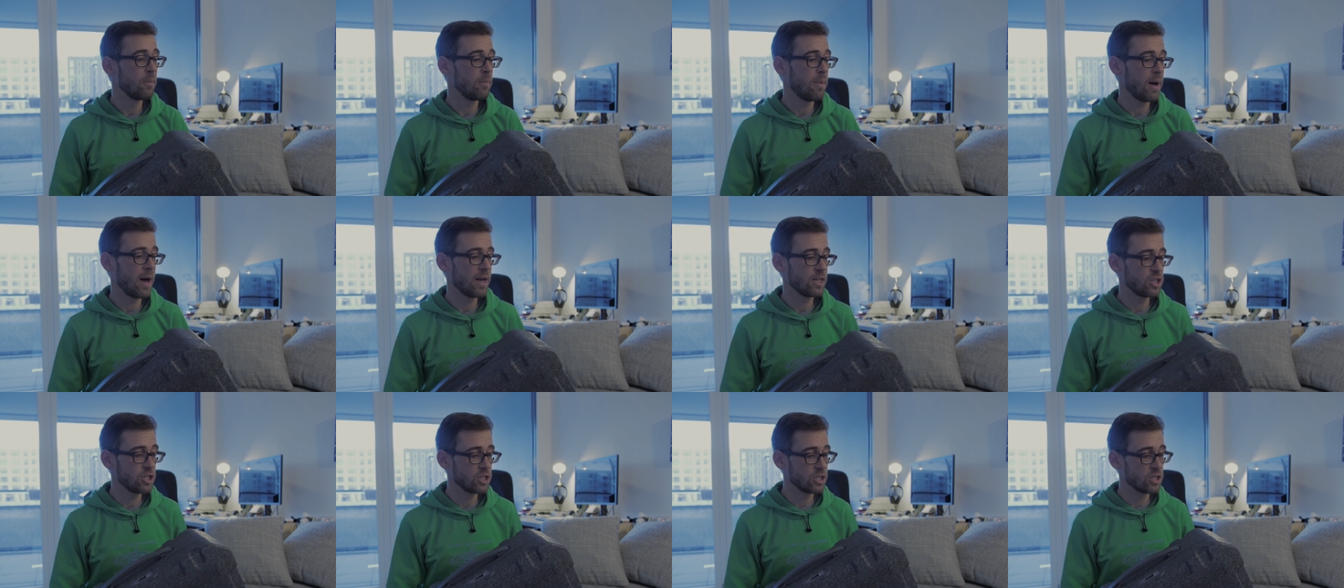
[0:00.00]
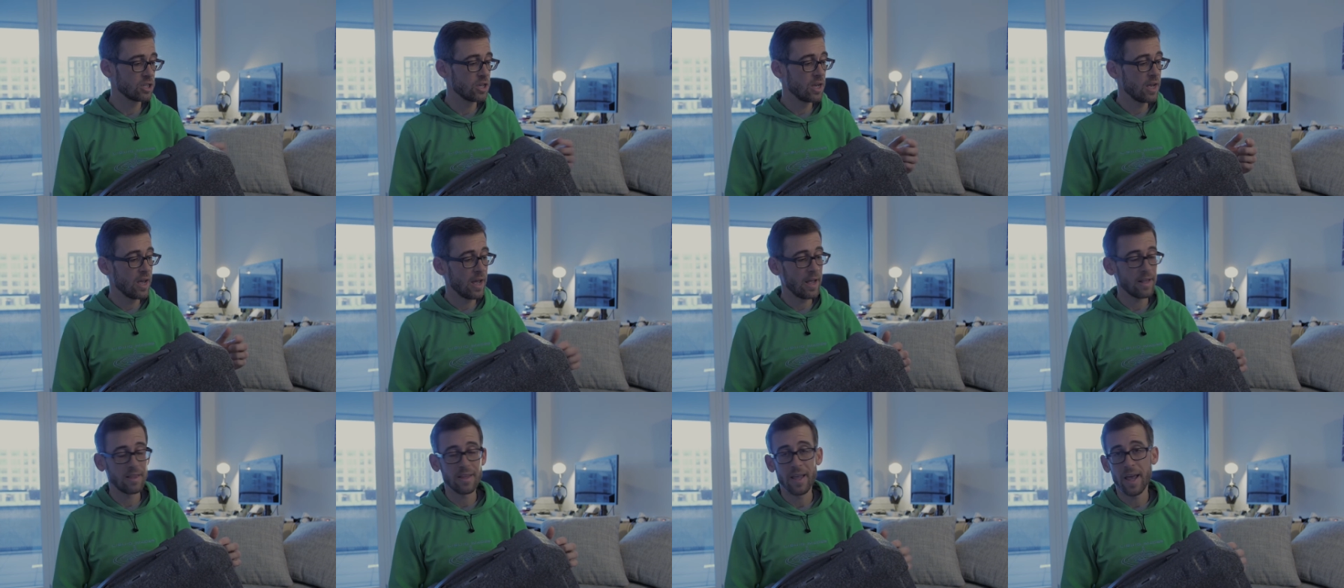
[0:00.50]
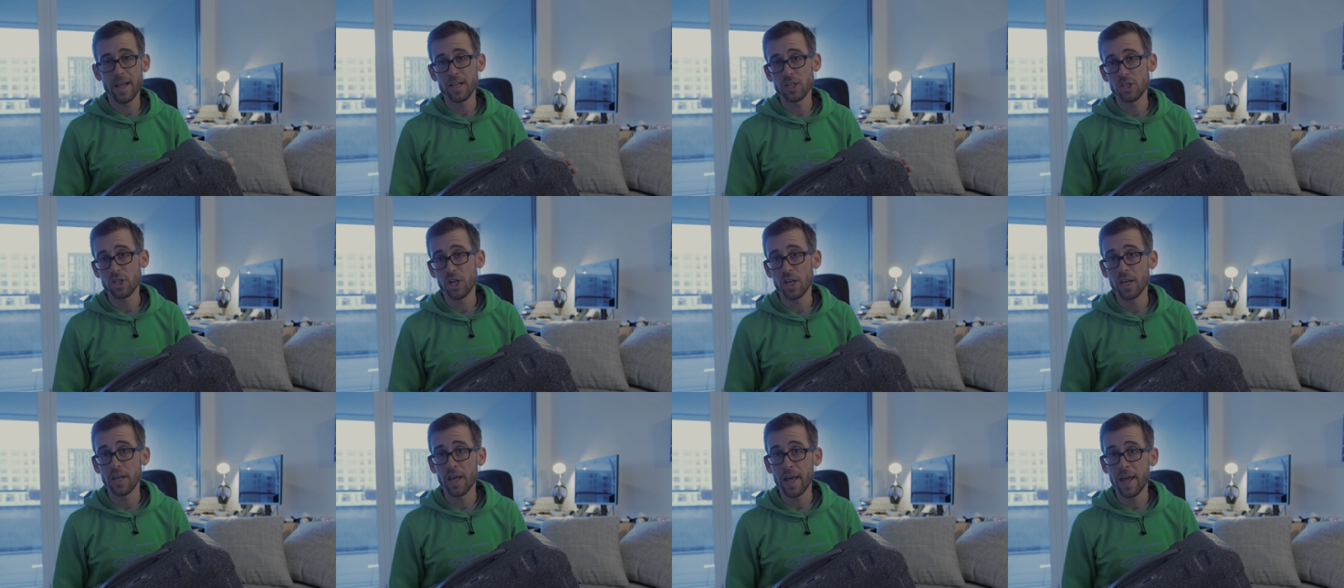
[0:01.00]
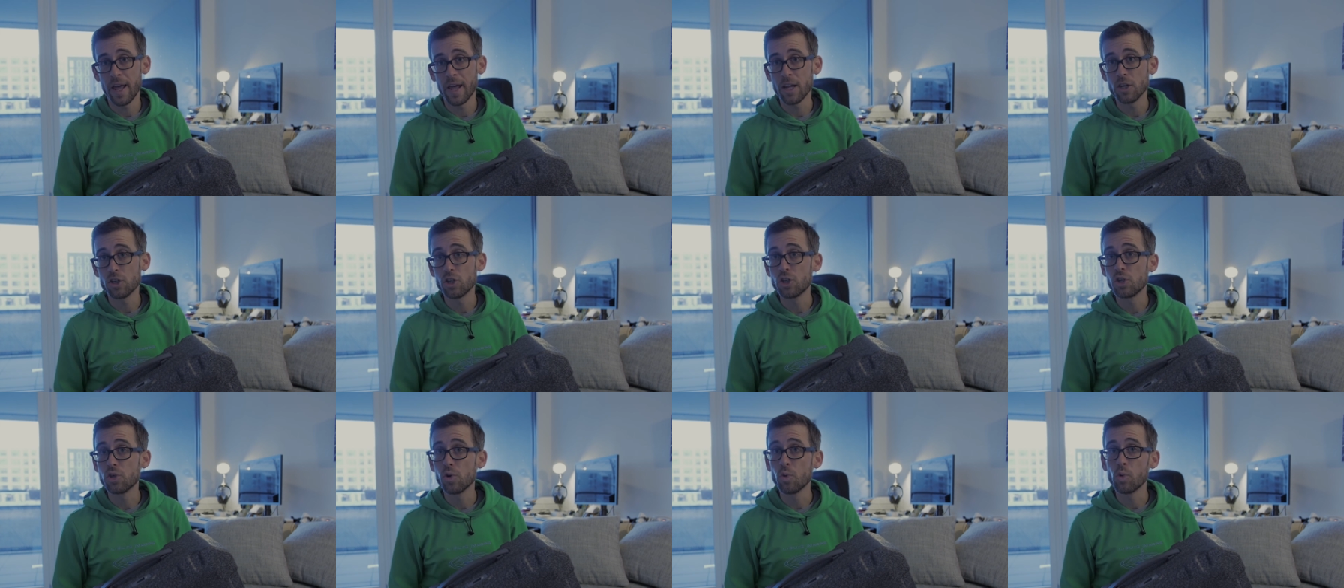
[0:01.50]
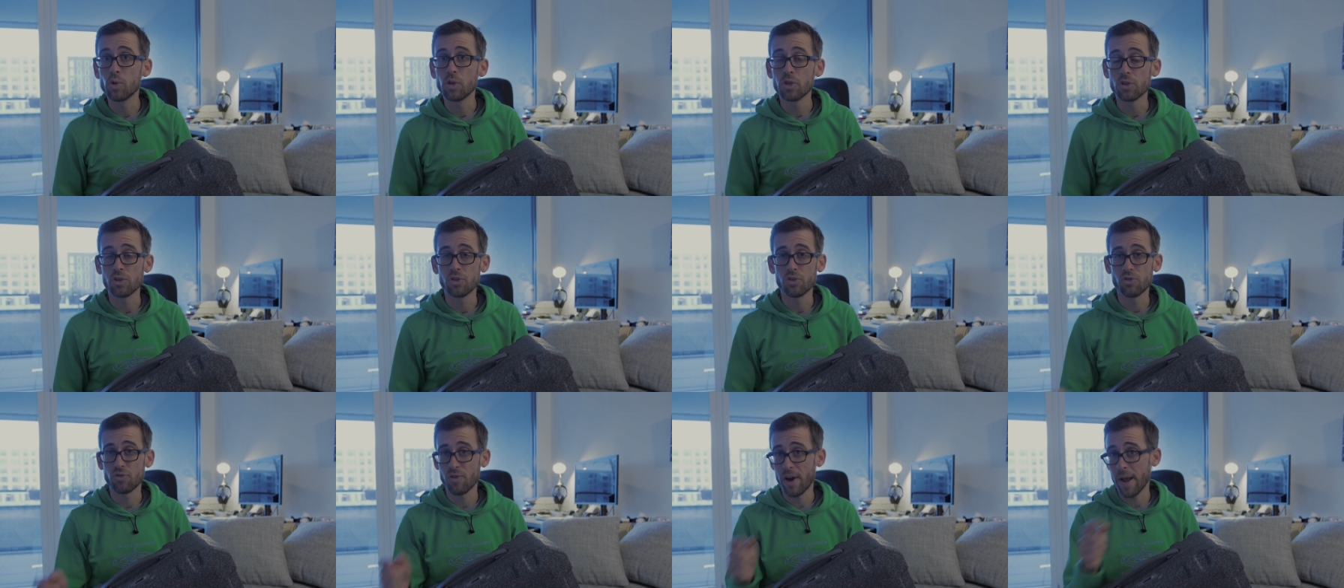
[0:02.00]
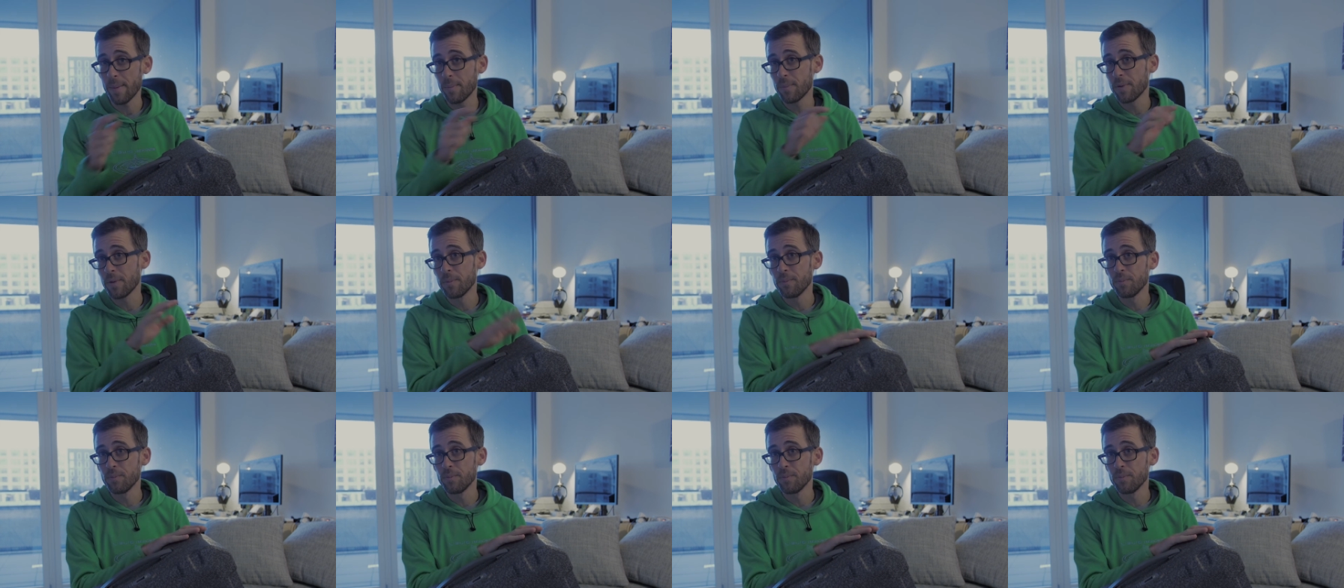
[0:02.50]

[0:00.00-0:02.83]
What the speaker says: by just attaching a shoulder strap